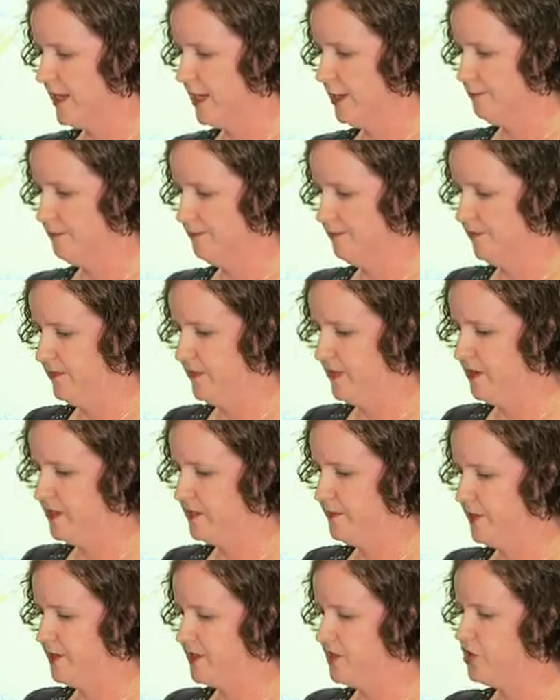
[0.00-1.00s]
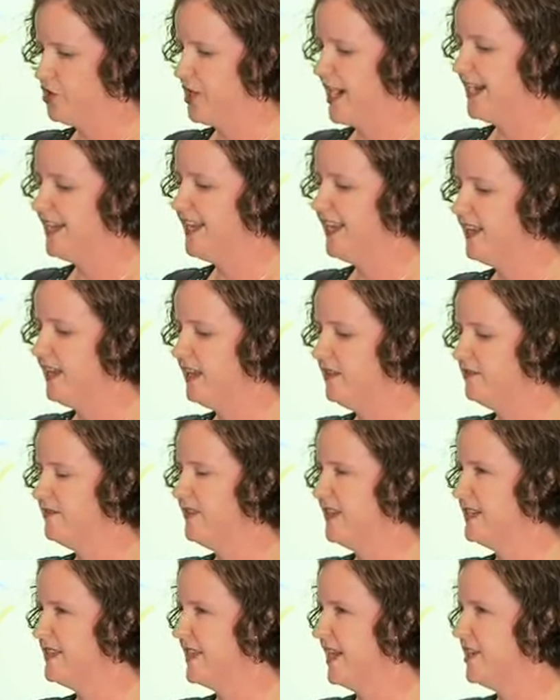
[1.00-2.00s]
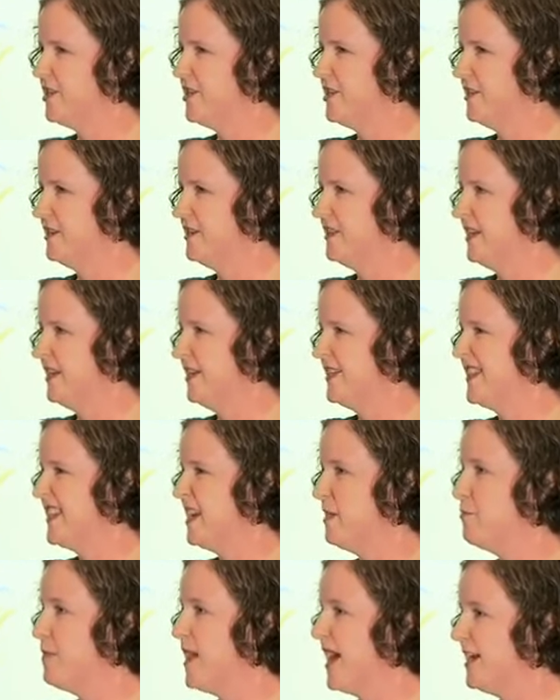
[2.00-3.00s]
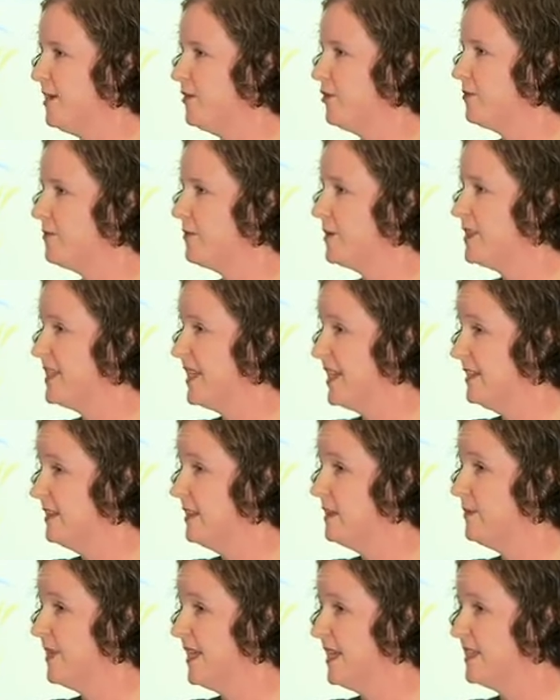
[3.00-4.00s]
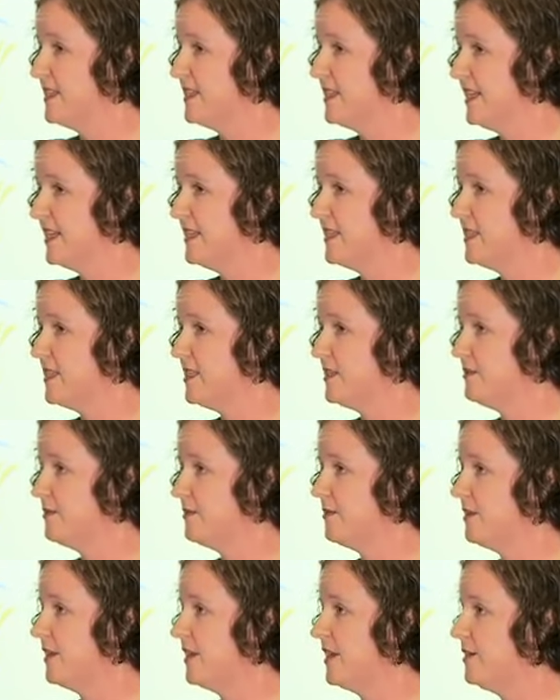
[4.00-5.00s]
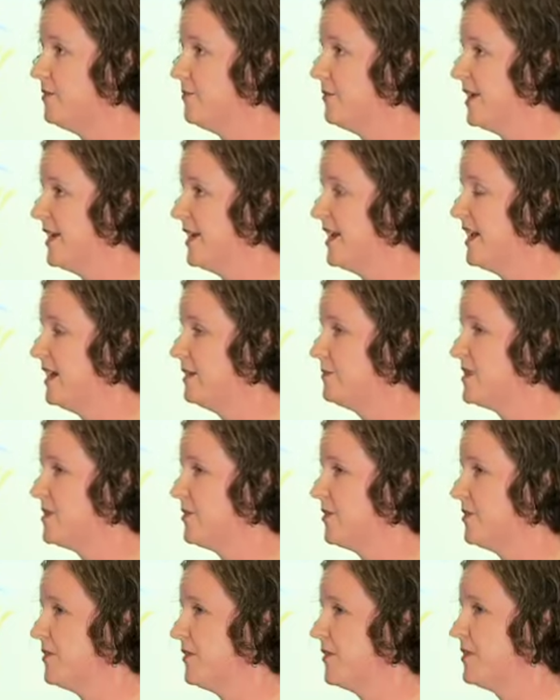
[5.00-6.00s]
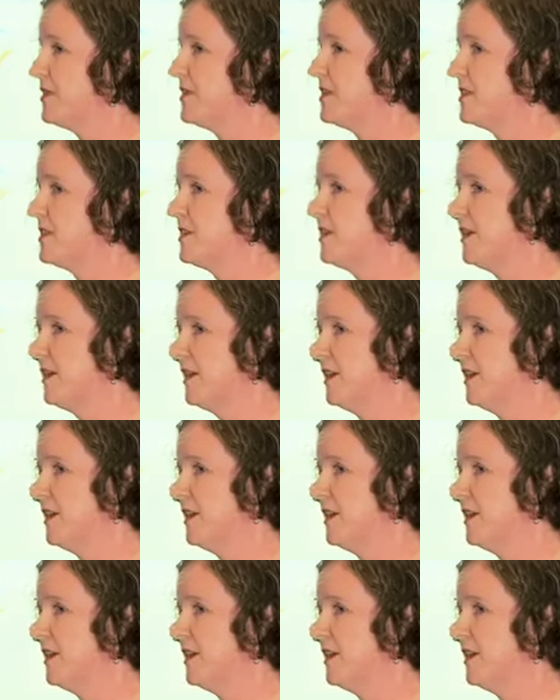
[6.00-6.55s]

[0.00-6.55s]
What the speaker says: I suppose tracking and fixation are things that may not routinely be assessed in rehab, so those